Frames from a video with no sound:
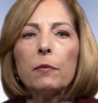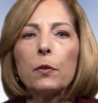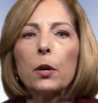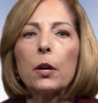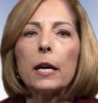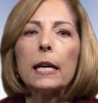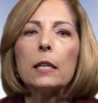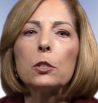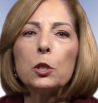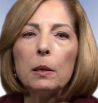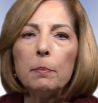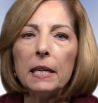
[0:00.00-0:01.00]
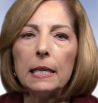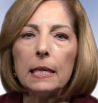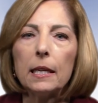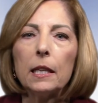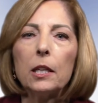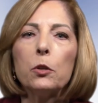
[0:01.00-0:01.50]
for our
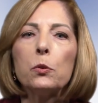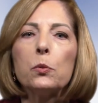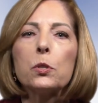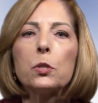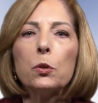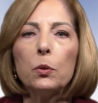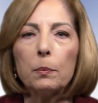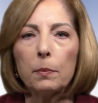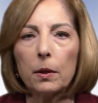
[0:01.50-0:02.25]
LGBTQ student